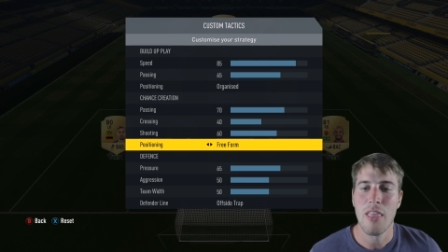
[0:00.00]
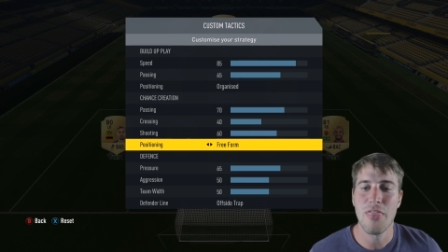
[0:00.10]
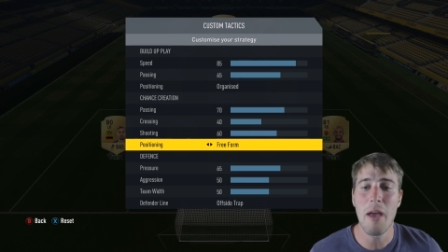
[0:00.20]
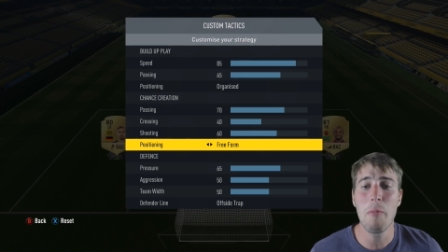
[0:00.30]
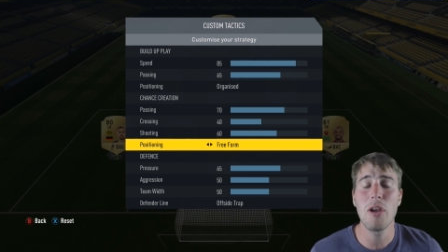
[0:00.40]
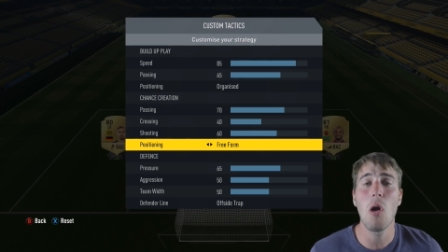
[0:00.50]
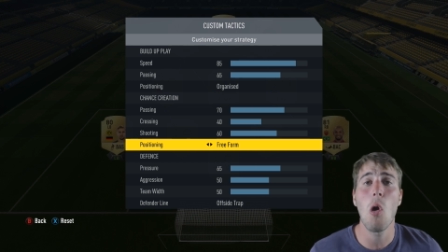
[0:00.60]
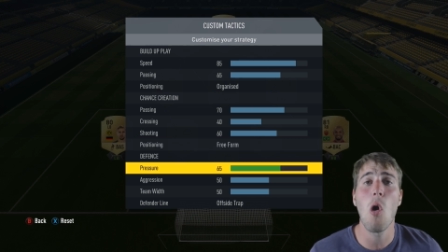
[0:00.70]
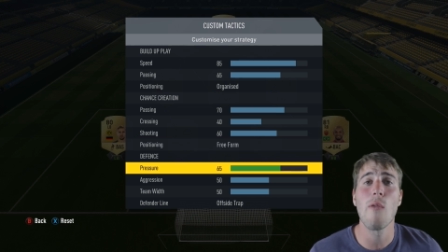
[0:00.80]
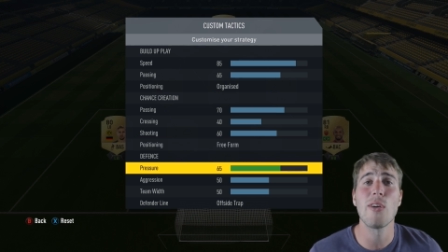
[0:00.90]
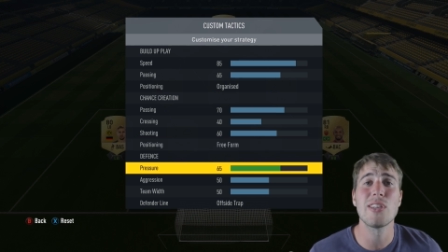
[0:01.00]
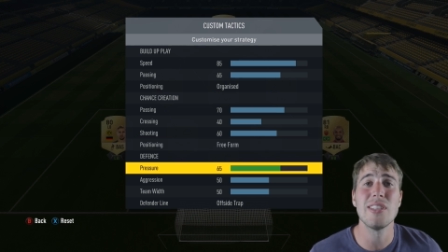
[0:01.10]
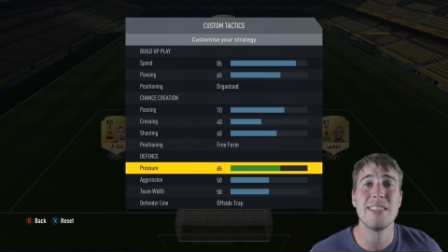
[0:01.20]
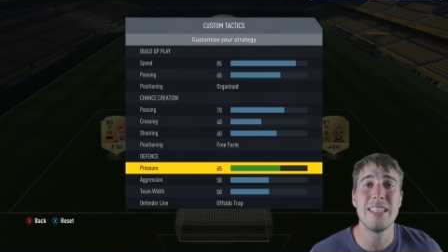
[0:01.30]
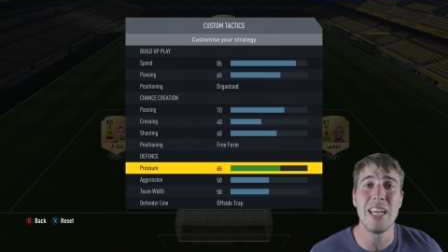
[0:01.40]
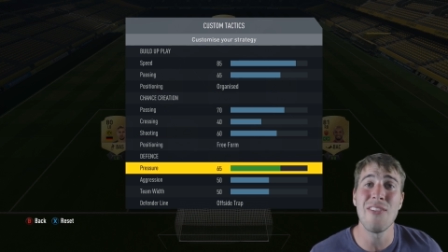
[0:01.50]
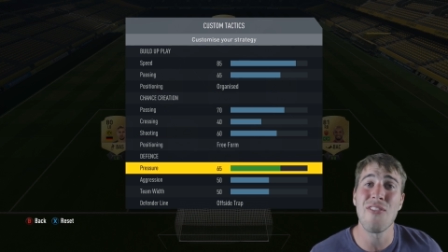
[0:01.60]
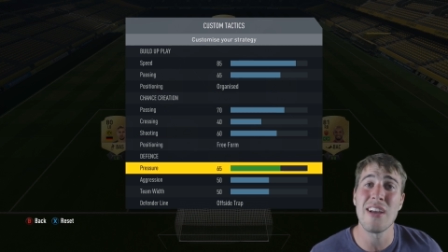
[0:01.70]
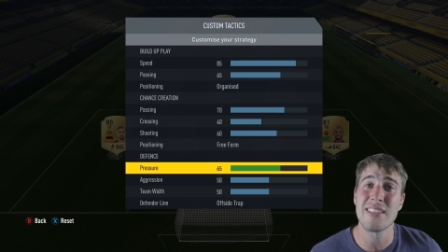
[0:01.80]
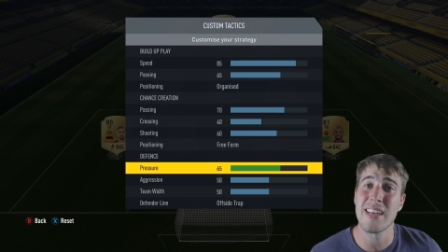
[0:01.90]
Then we go over to
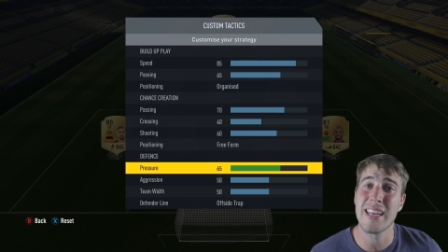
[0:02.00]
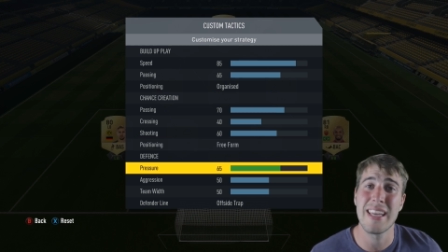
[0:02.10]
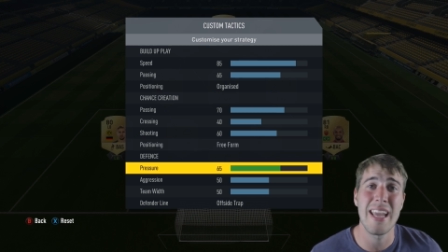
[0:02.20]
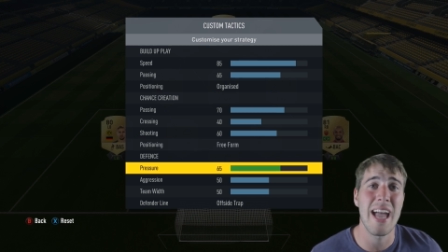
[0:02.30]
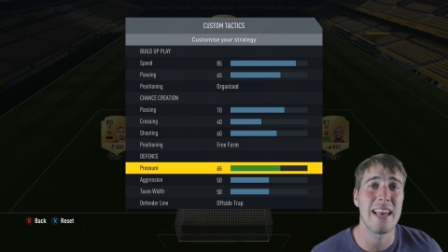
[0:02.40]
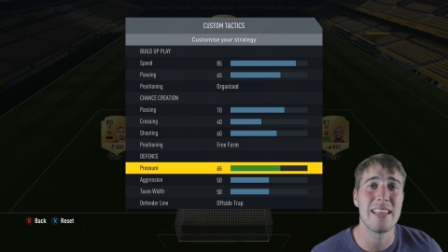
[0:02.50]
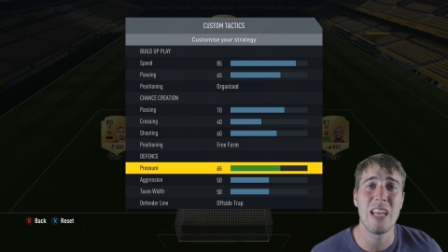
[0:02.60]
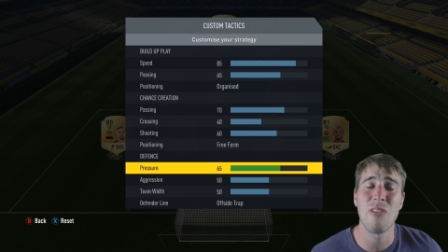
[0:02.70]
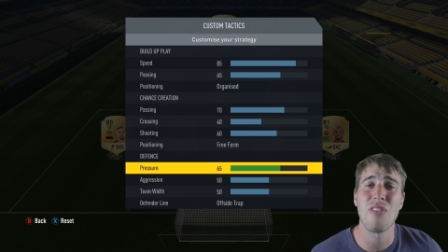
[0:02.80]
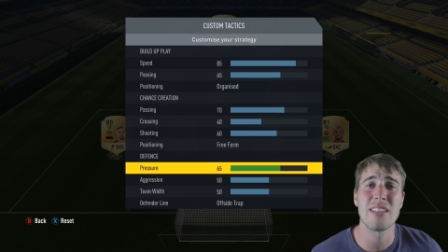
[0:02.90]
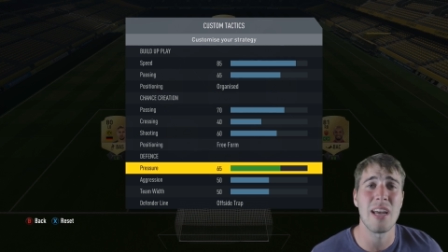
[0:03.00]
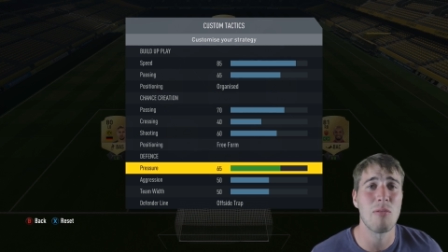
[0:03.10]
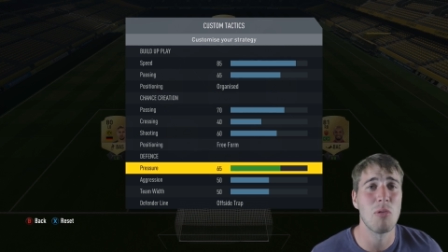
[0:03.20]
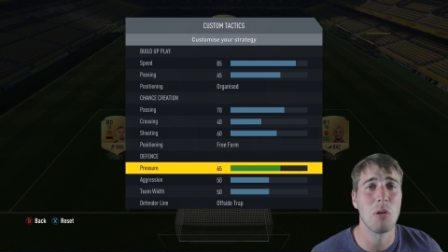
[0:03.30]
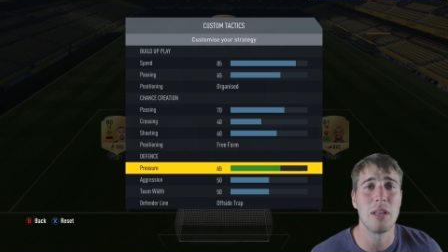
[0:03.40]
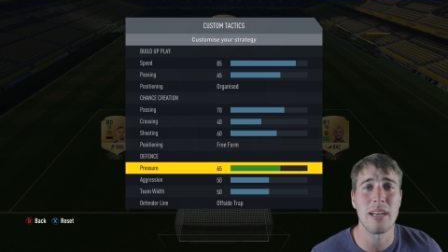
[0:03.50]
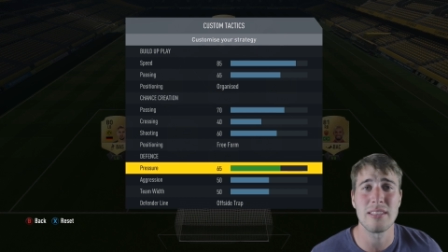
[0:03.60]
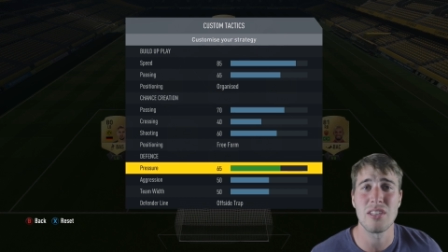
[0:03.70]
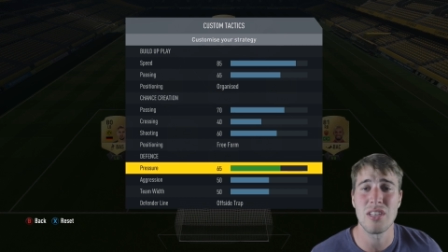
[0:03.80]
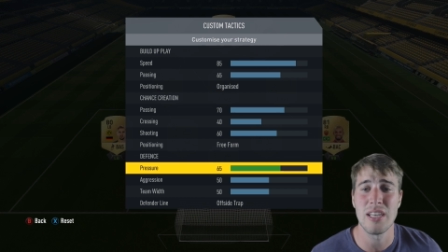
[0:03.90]
defense, and again, defense, I really like
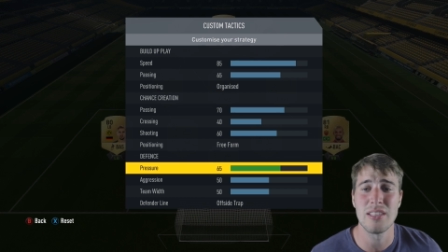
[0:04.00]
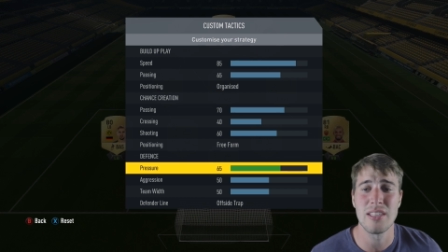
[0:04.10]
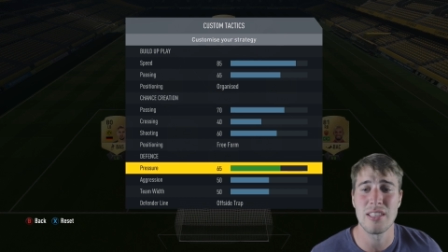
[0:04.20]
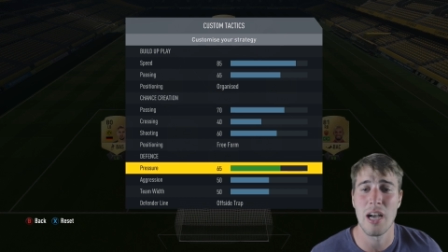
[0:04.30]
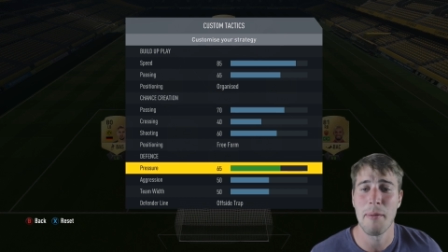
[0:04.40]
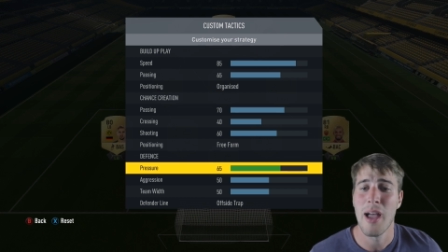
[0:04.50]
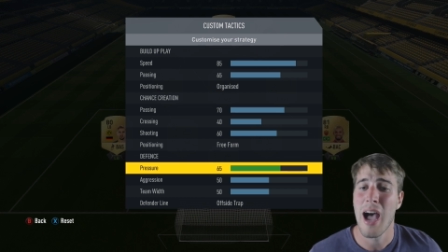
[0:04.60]
to change this up.